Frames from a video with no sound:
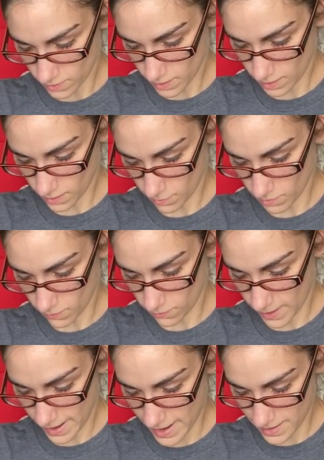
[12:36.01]
to get them to
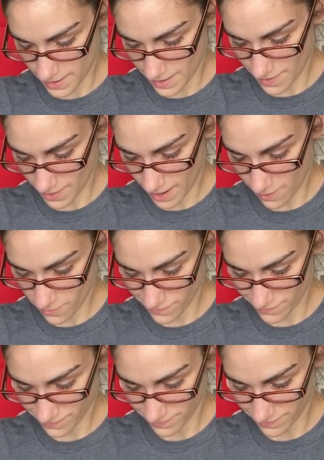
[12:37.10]
flatten and even out.
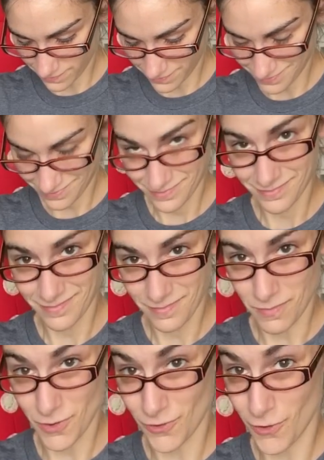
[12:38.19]

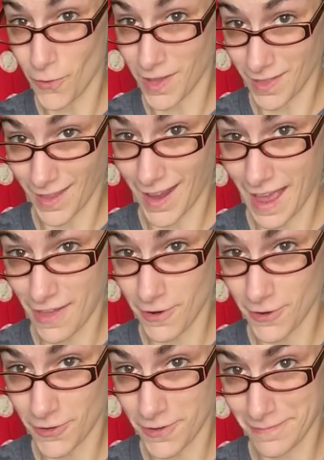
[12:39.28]
Stroking the
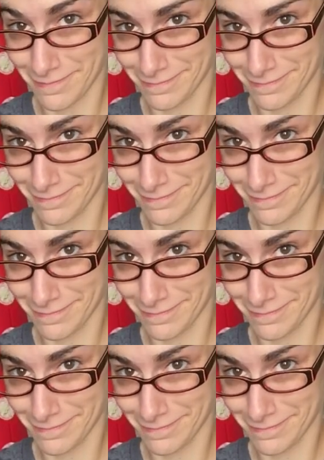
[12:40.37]
gathers.